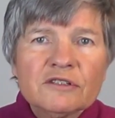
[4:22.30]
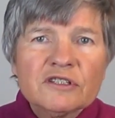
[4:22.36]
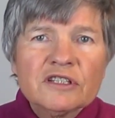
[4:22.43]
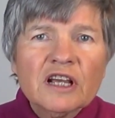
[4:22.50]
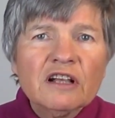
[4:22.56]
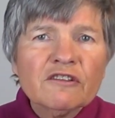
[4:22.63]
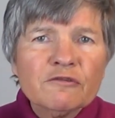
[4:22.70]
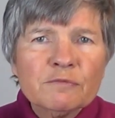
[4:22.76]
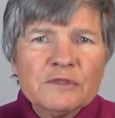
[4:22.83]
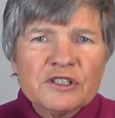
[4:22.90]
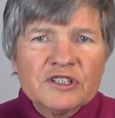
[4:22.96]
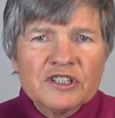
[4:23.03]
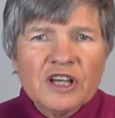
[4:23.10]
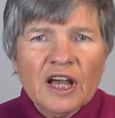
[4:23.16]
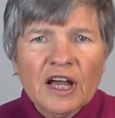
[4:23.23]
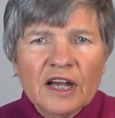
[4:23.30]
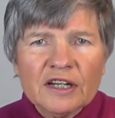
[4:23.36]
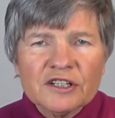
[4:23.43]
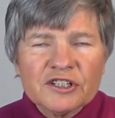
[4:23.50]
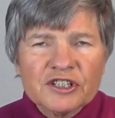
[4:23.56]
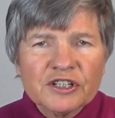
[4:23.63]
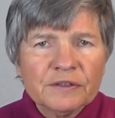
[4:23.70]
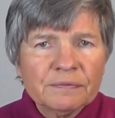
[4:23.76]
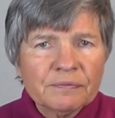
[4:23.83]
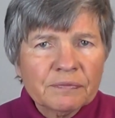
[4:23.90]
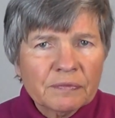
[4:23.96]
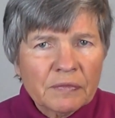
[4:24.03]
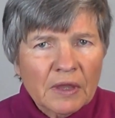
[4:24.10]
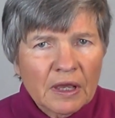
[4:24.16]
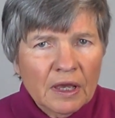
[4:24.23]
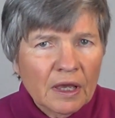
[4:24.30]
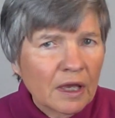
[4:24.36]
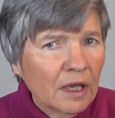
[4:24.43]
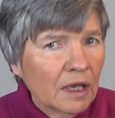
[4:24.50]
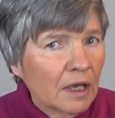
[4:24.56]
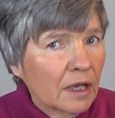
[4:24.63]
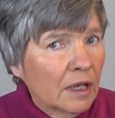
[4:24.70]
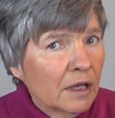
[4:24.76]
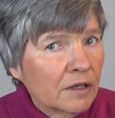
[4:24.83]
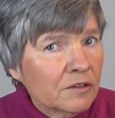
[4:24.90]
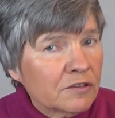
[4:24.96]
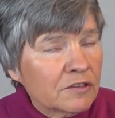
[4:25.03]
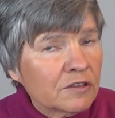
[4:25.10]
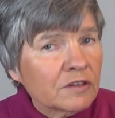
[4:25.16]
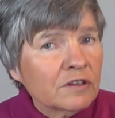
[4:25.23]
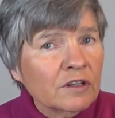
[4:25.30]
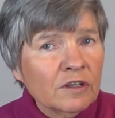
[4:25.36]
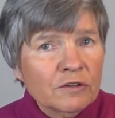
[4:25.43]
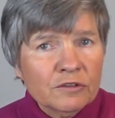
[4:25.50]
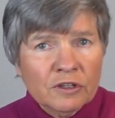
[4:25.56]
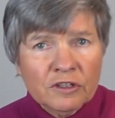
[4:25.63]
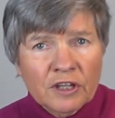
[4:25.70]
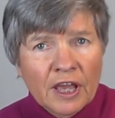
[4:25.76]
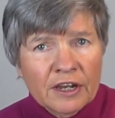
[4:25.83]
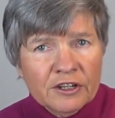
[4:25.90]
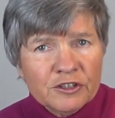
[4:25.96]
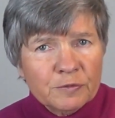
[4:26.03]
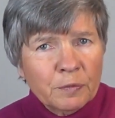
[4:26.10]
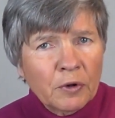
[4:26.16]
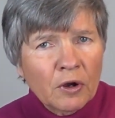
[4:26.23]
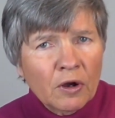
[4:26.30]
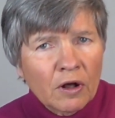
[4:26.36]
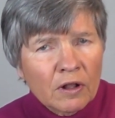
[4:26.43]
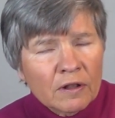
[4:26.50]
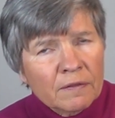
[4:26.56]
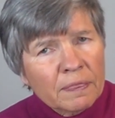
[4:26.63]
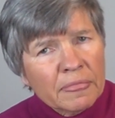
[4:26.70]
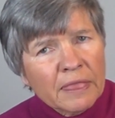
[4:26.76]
self-massage is to use a tennis ball.